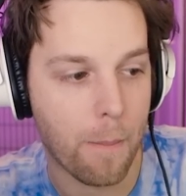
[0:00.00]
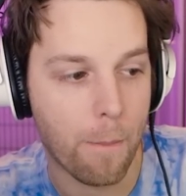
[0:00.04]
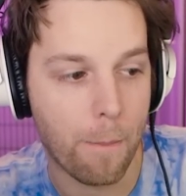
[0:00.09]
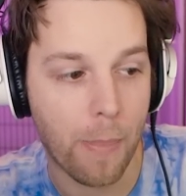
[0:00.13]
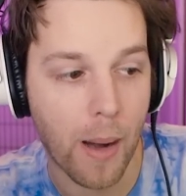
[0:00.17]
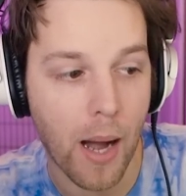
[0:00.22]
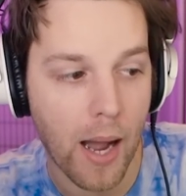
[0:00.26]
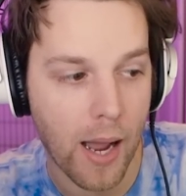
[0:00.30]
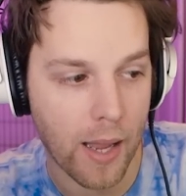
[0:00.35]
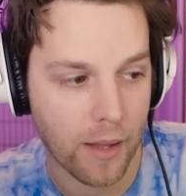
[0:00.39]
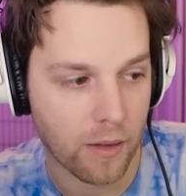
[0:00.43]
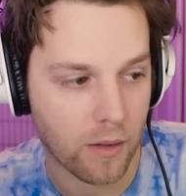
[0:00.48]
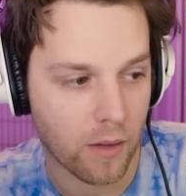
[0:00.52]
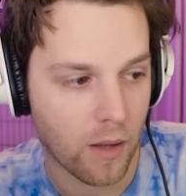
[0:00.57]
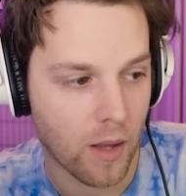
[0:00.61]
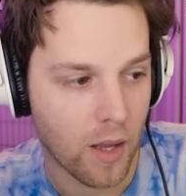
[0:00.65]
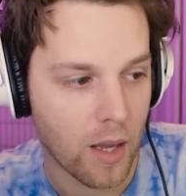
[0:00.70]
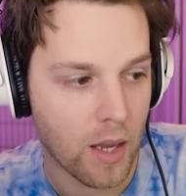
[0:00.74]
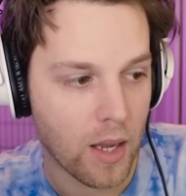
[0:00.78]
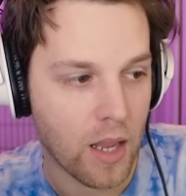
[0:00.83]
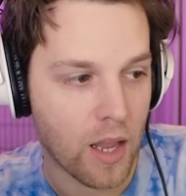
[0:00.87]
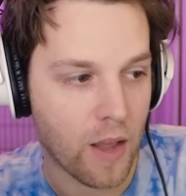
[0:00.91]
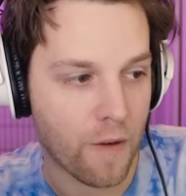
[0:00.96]
But
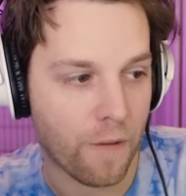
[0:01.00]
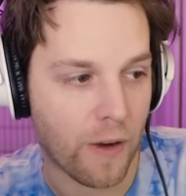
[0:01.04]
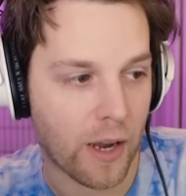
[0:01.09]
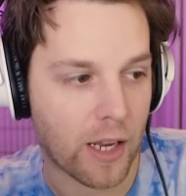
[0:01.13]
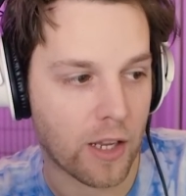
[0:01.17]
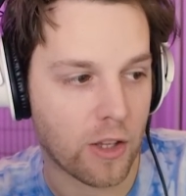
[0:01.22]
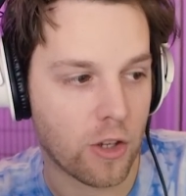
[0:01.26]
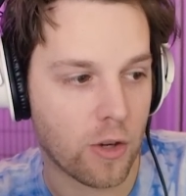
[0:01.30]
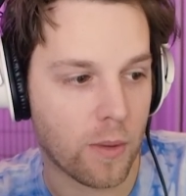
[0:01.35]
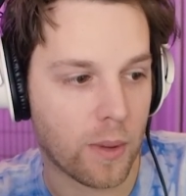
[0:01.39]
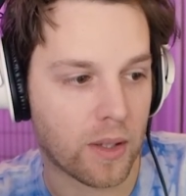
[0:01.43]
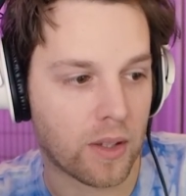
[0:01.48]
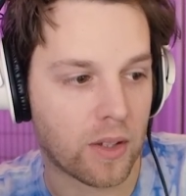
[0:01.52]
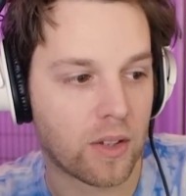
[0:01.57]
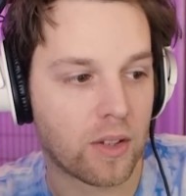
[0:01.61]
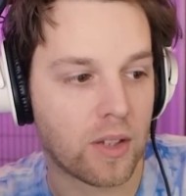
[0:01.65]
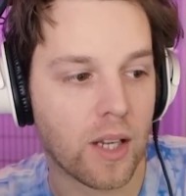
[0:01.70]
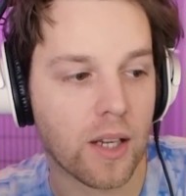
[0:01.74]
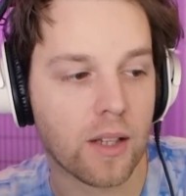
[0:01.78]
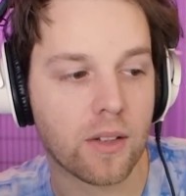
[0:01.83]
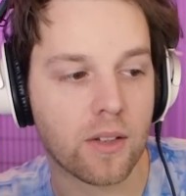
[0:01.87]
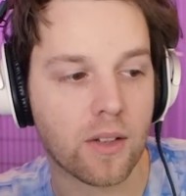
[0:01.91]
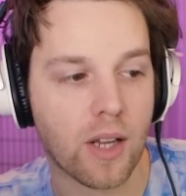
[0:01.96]
if I can do it
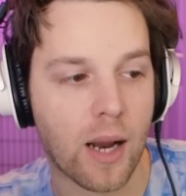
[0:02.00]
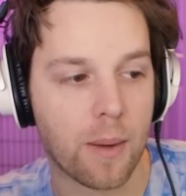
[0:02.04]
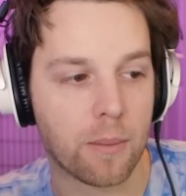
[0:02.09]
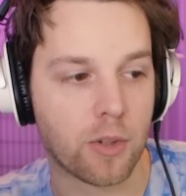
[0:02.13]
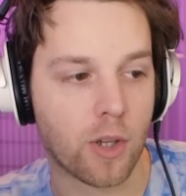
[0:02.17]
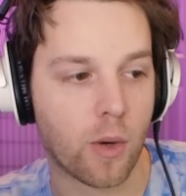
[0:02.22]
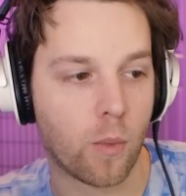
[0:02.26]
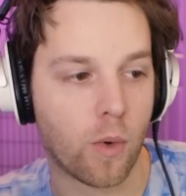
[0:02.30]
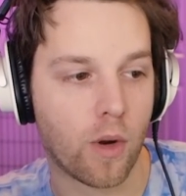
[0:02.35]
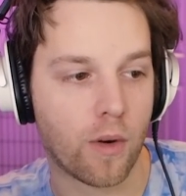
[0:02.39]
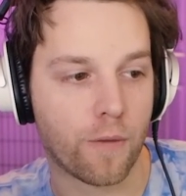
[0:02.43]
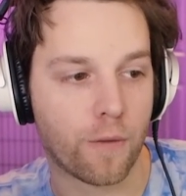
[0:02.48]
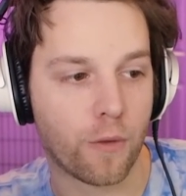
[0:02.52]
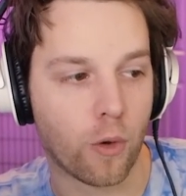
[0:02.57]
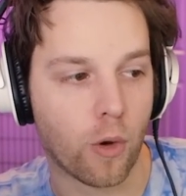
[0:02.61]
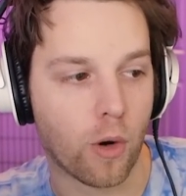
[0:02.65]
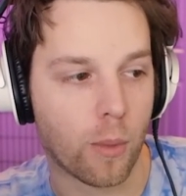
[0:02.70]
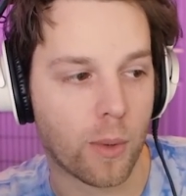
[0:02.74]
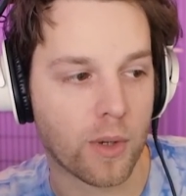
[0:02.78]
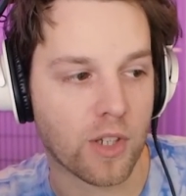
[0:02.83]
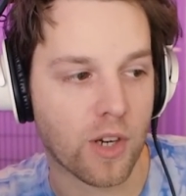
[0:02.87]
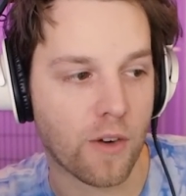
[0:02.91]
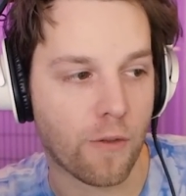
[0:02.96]
six times on one
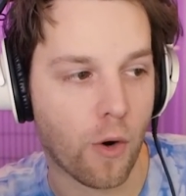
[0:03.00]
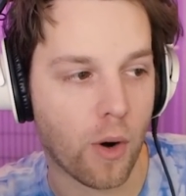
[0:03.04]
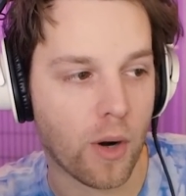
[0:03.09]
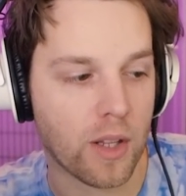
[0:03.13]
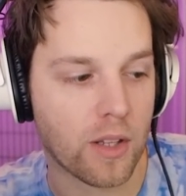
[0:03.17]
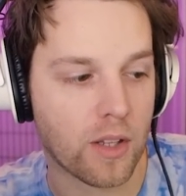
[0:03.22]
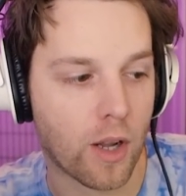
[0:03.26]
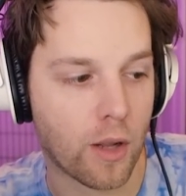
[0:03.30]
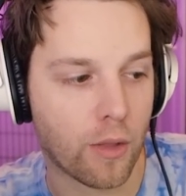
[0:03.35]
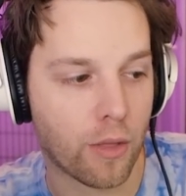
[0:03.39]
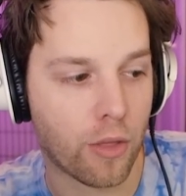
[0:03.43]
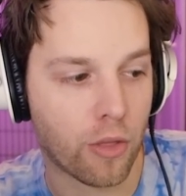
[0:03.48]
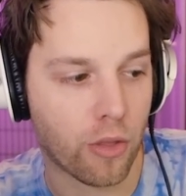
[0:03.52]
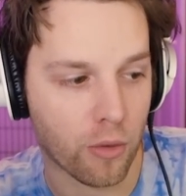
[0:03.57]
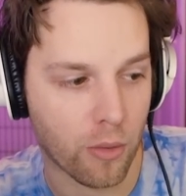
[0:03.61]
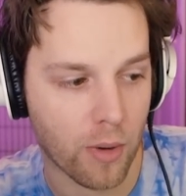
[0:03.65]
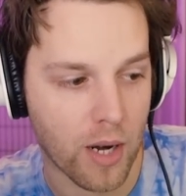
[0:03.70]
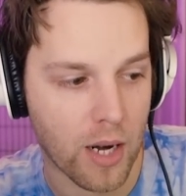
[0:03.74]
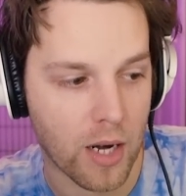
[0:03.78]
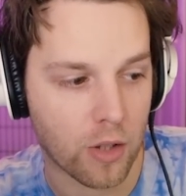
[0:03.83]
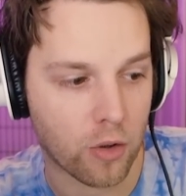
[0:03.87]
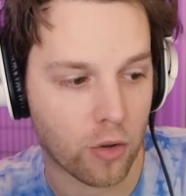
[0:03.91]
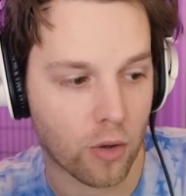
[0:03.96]
floor, which I've already done
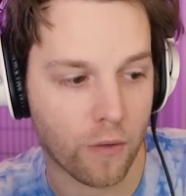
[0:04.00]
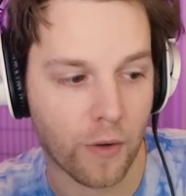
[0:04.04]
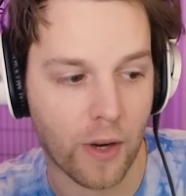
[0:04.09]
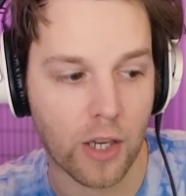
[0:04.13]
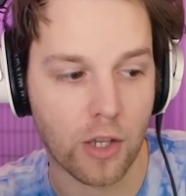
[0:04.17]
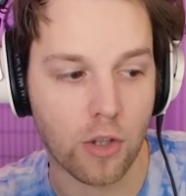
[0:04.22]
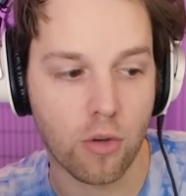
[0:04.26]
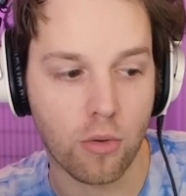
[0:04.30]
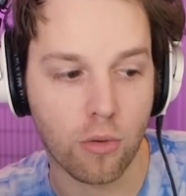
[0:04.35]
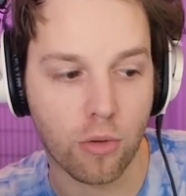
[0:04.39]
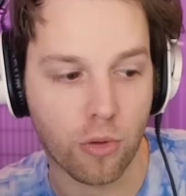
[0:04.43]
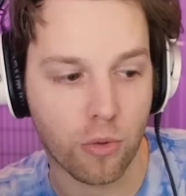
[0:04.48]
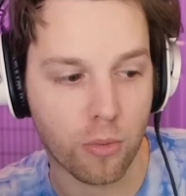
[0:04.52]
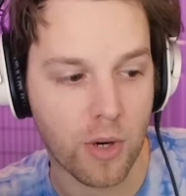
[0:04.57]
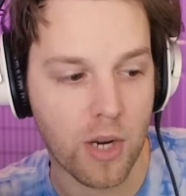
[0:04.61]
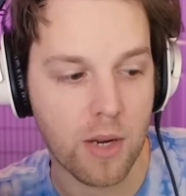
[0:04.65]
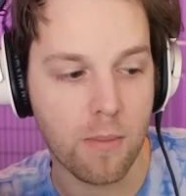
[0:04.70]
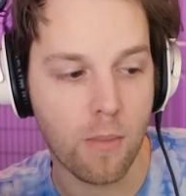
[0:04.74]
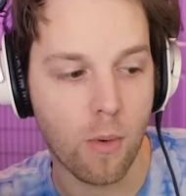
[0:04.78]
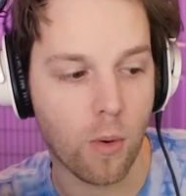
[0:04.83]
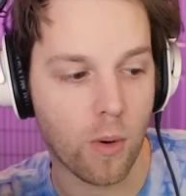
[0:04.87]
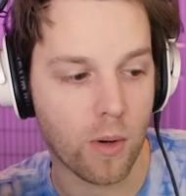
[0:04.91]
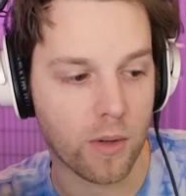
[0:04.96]
three, so if I can do
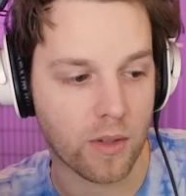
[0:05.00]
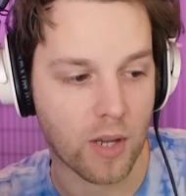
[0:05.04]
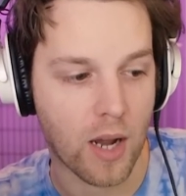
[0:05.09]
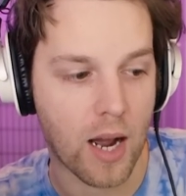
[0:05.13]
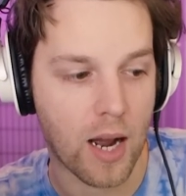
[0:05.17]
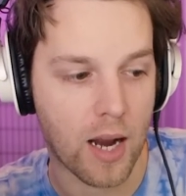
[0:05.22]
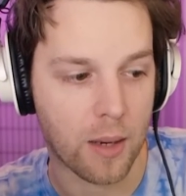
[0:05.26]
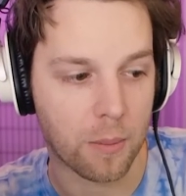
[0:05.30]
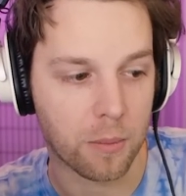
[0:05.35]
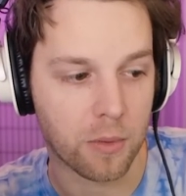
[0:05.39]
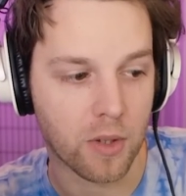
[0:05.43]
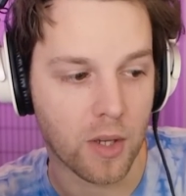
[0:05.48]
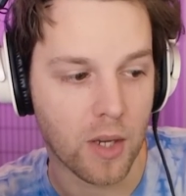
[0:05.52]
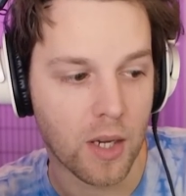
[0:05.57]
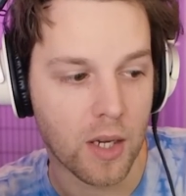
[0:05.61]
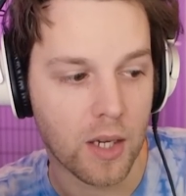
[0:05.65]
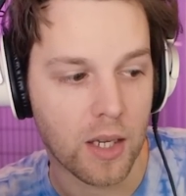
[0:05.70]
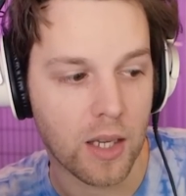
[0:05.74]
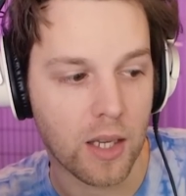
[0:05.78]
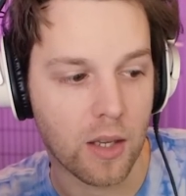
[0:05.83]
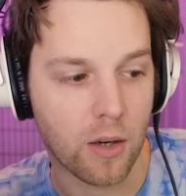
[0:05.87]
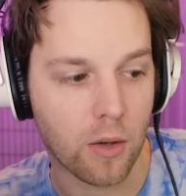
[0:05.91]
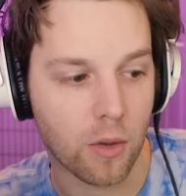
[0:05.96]
three more times,
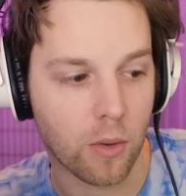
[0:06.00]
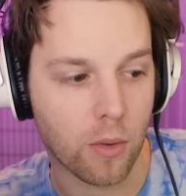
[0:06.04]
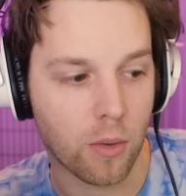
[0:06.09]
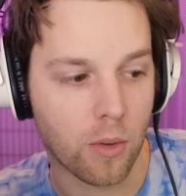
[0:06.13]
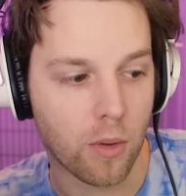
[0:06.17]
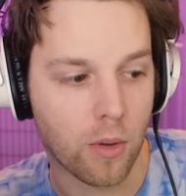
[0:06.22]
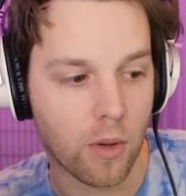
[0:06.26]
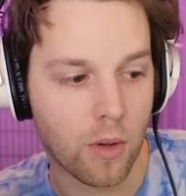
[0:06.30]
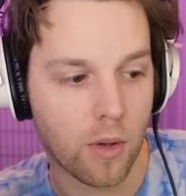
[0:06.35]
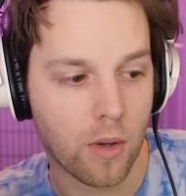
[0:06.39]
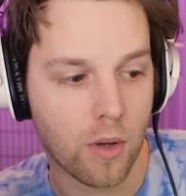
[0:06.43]
it'll,